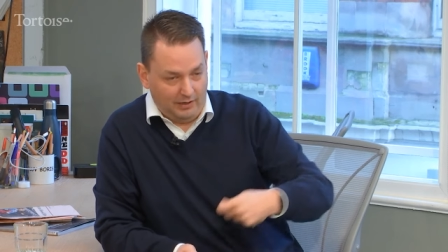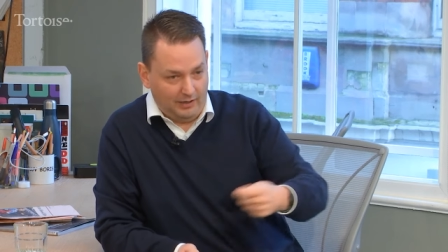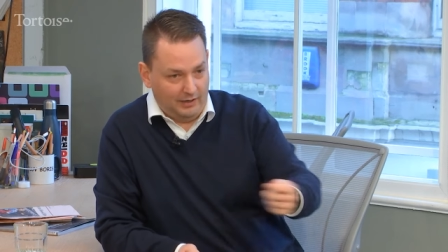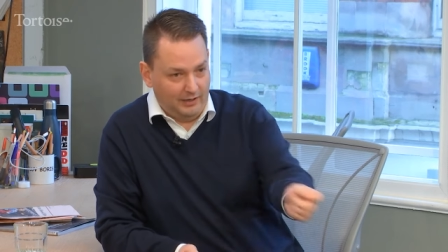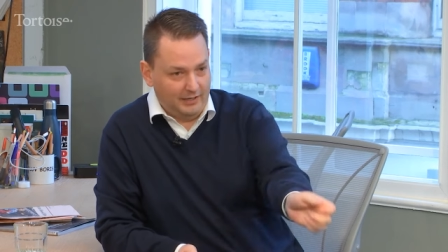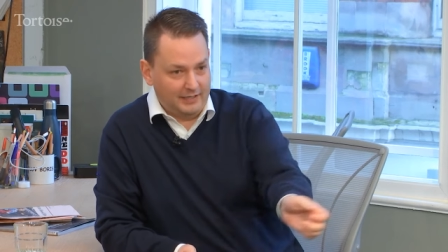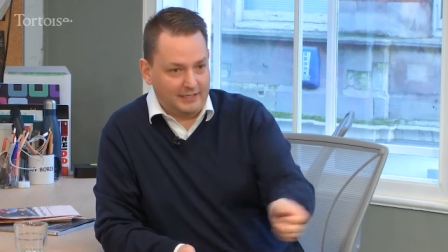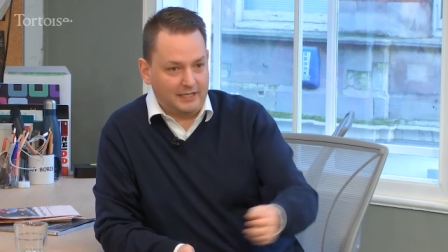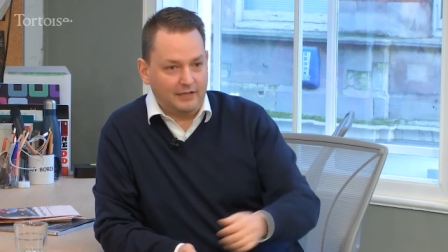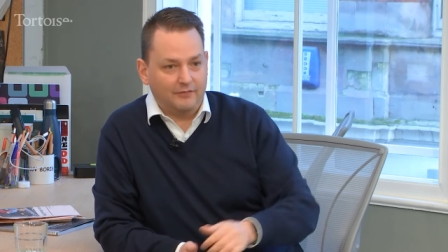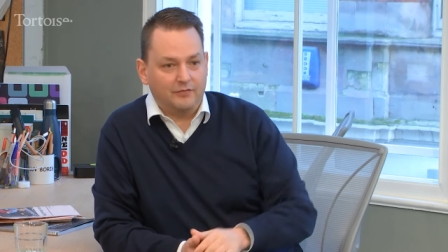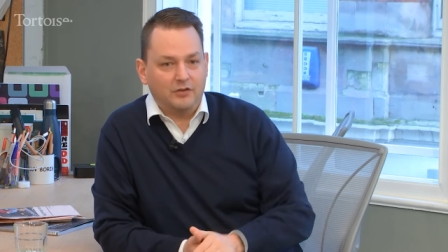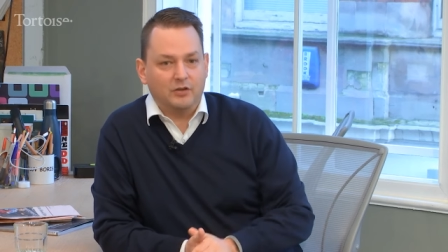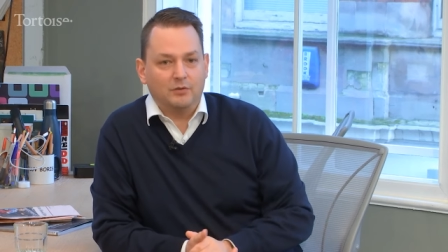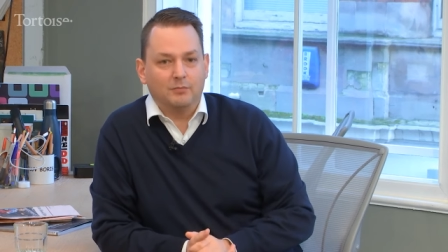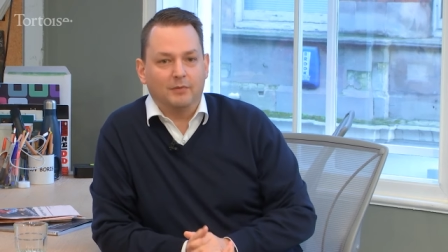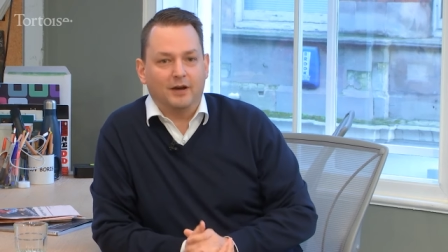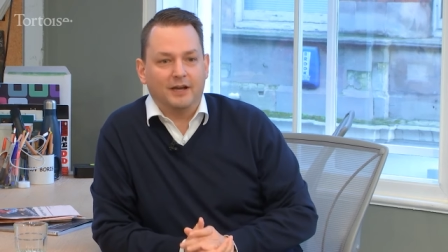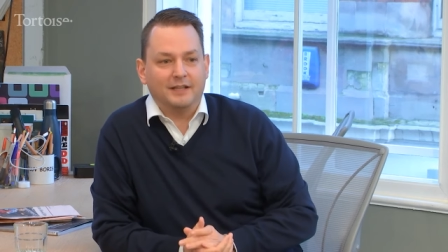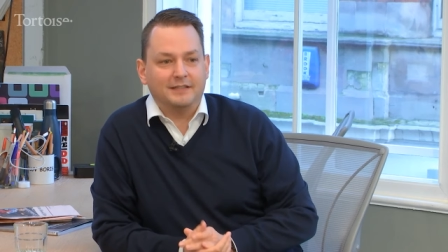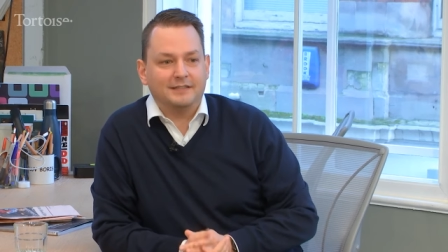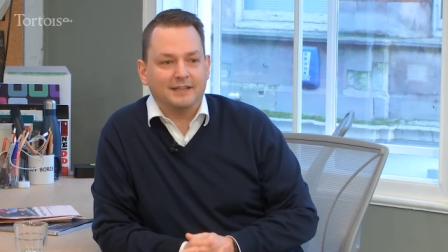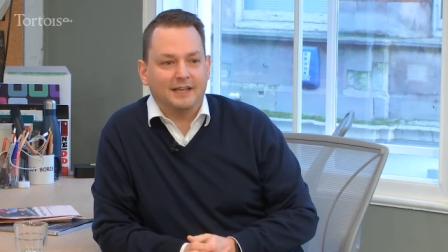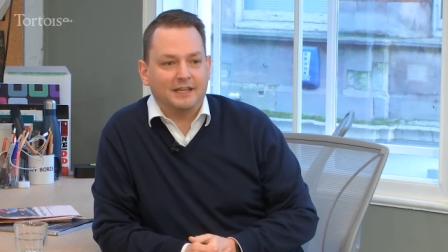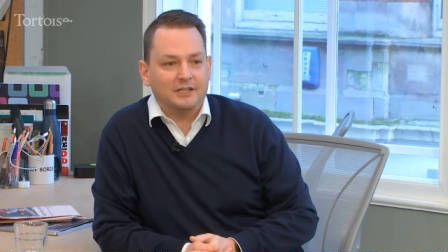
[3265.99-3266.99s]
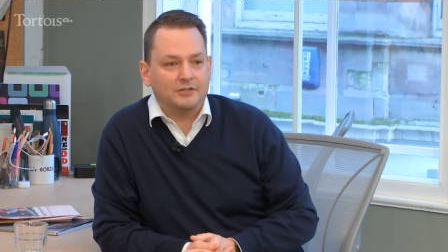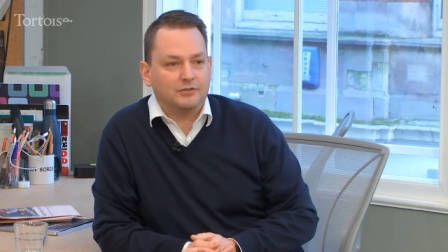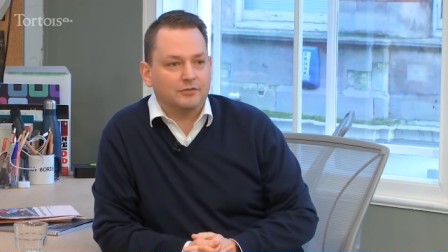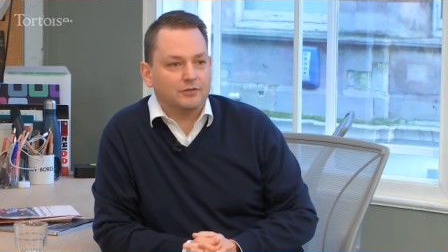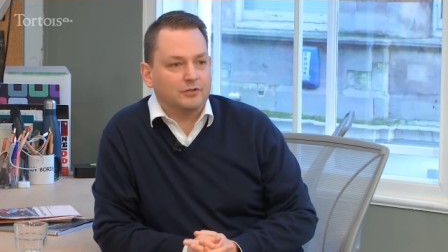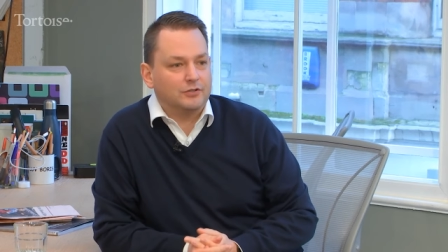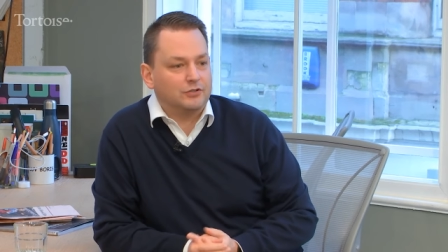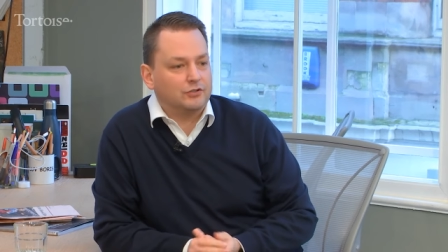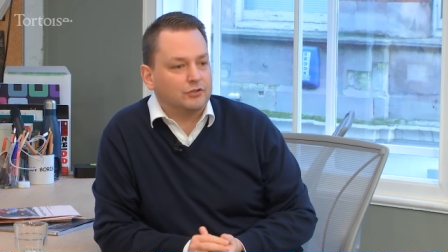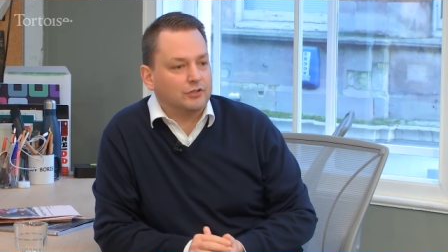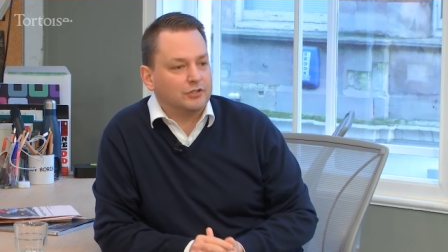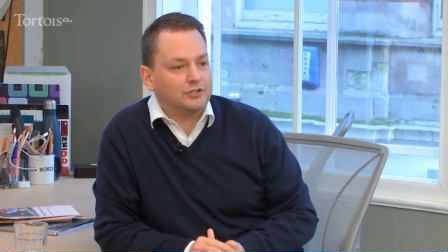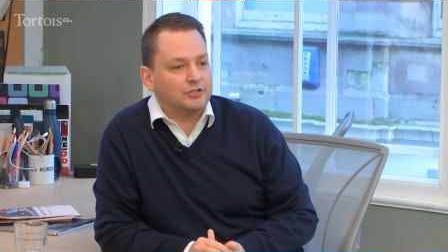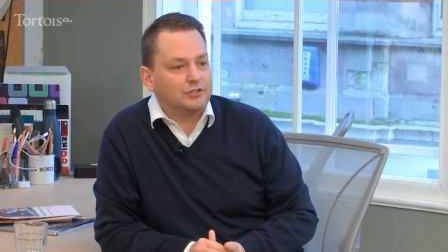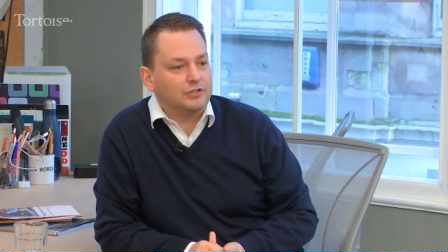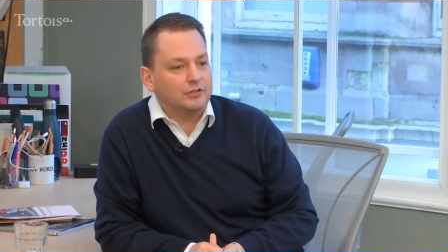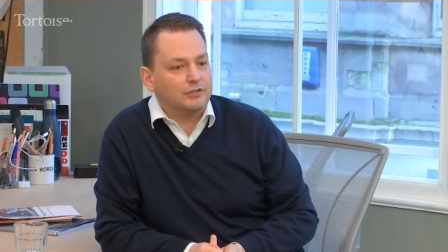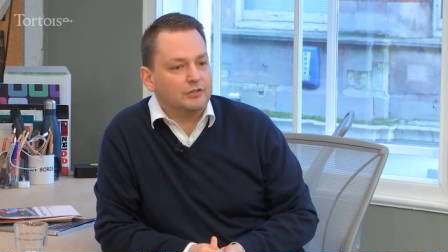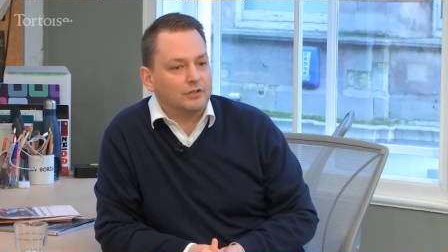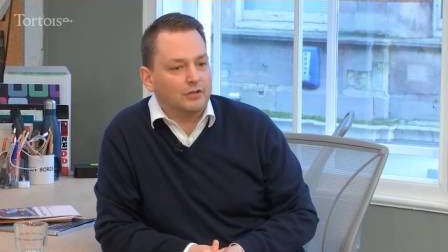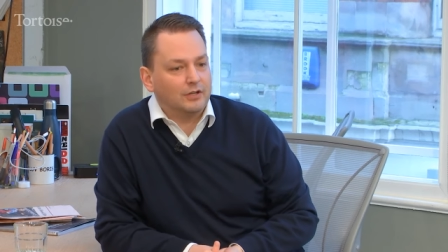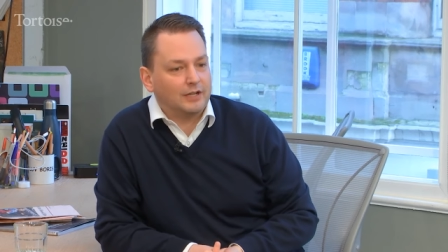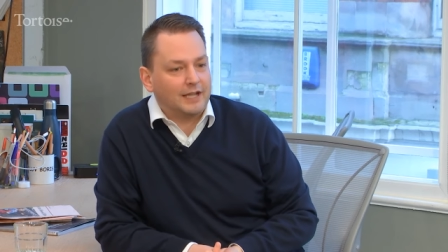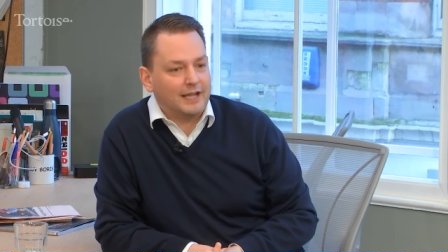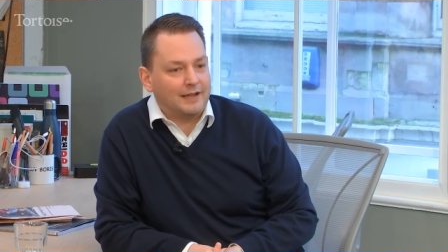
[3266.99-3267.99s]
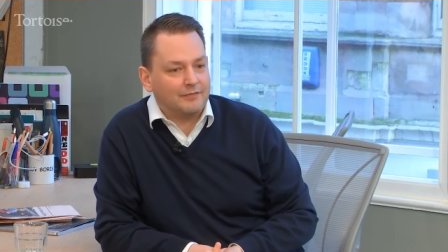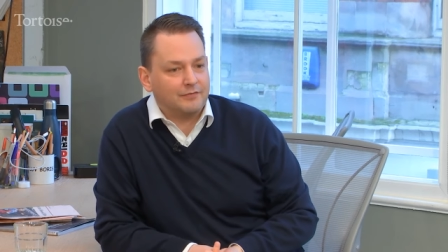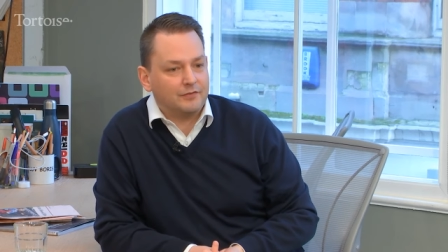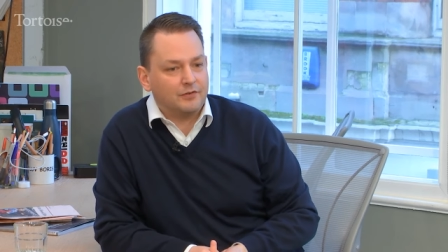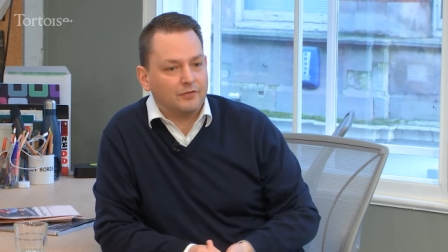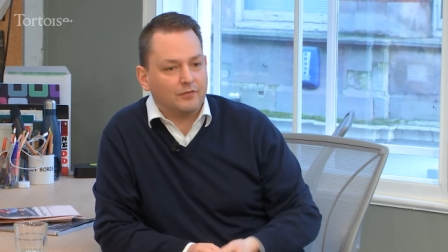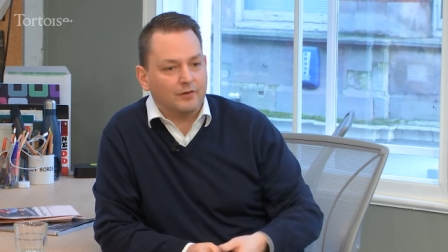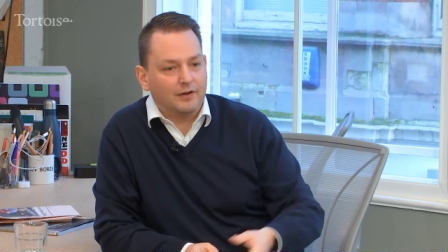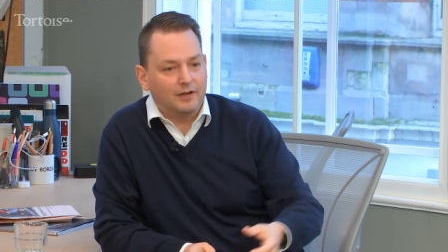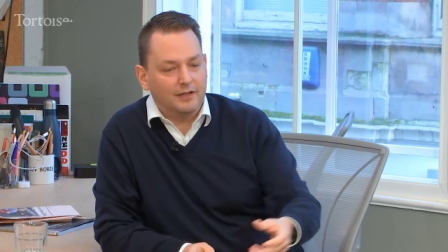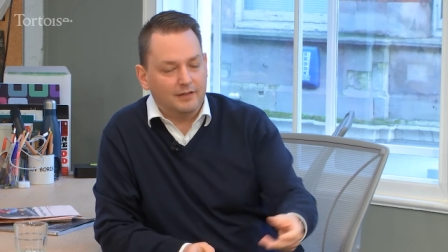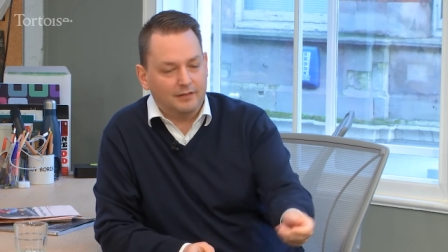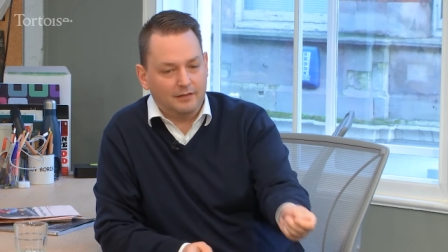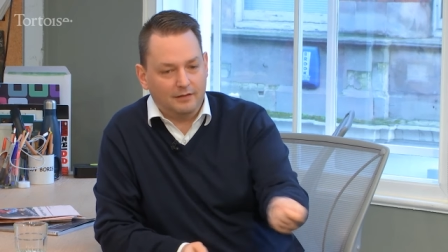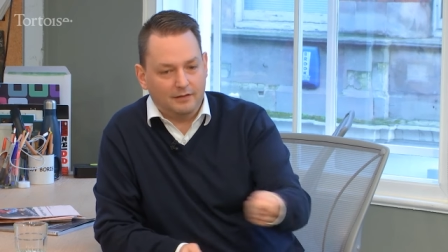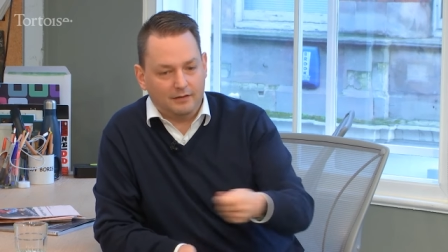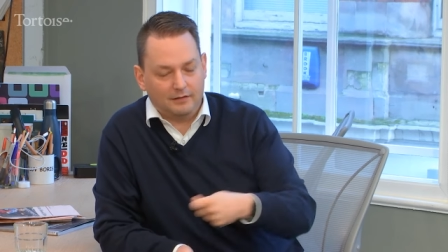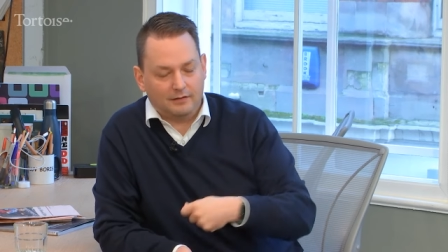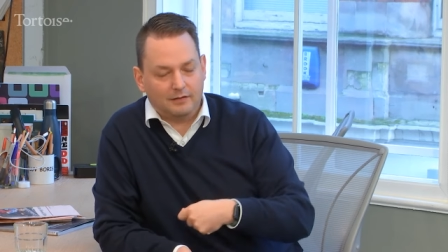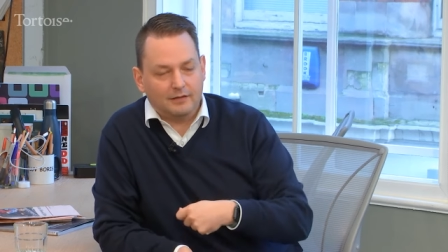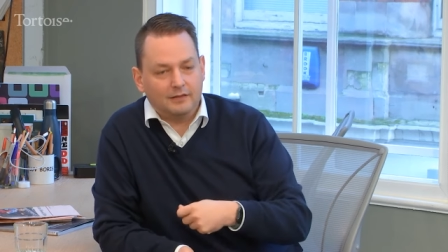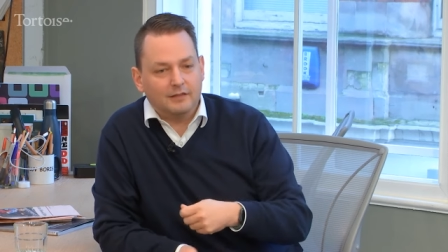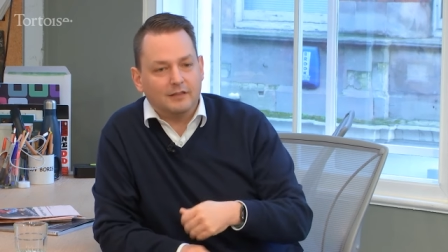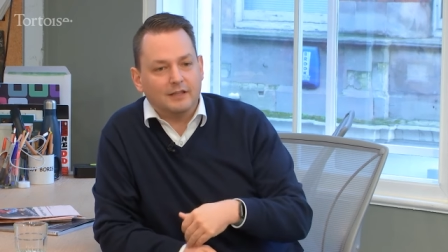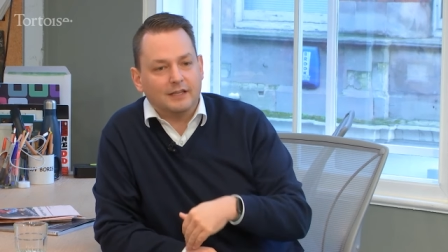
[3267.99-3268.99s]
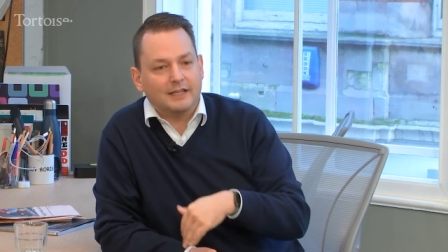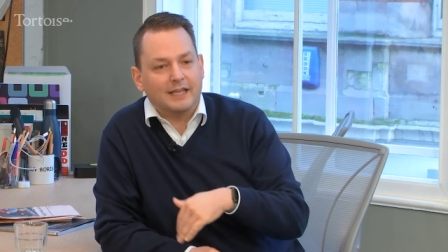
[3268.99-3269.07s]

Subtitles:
I give you my data and trust you to look after it.